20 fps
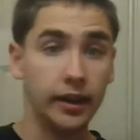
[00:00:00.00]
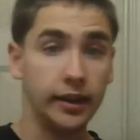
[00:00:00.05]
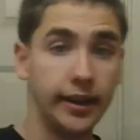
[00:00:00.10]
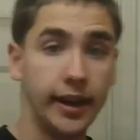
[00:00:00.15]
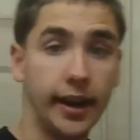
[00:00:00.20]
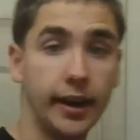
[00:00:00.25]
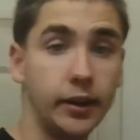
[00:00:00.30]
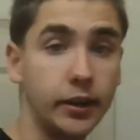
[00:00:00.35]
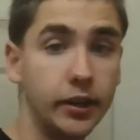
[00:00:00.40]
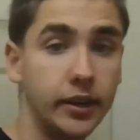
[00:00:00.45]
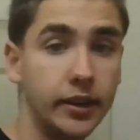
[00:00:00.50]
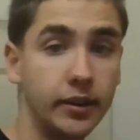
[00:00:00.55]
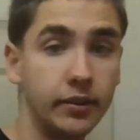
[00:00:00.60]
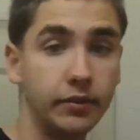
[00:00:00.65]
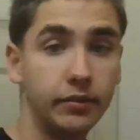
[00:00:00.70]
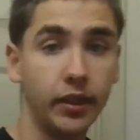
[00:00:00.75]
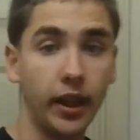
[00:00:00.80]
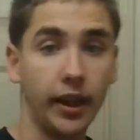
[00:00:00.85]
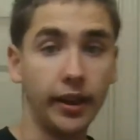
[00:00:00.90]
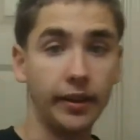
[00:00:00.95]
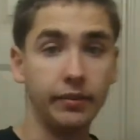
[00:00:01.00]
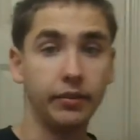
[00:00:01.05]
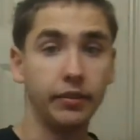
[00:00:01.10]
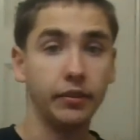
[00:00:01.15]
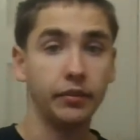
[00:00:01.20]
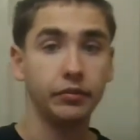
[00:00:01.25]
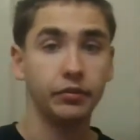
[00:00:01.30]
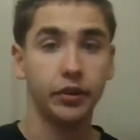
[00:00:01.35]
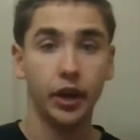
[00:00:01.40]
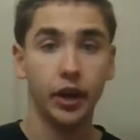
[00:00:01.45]
Narrative Life
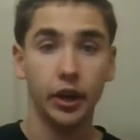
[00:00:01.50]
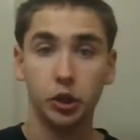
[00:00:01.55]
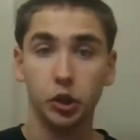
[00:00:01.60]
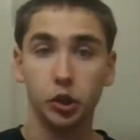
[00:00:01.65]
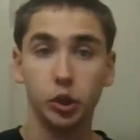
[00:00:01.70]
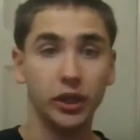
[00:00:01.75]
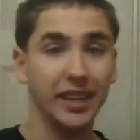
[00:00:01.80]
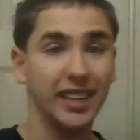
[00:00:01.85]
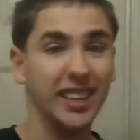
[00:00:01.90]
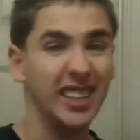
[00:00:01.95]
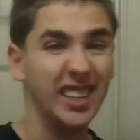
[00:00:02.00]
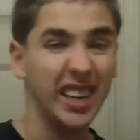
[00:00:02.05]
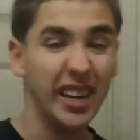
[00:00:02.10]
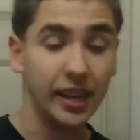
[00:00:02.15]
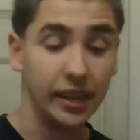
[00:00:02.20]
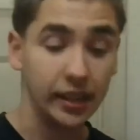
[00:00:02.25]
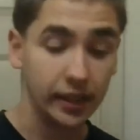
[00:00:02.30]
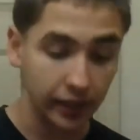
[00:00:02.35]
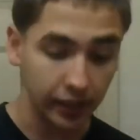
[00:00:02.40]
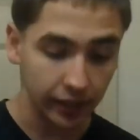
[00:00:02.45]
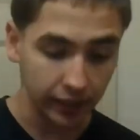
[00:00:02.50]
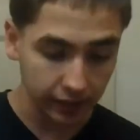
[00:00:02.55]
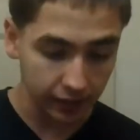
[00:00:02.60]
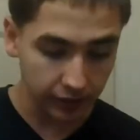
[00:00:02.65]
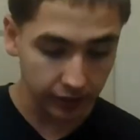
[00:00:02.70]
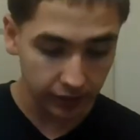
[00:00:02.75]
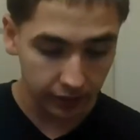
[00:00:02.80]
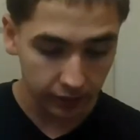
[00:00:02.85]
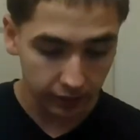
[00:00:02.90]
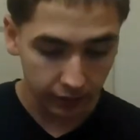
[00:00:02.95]
of Frederick
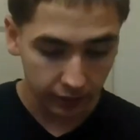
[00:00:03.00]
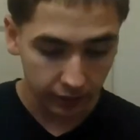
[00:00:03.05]
Douglass,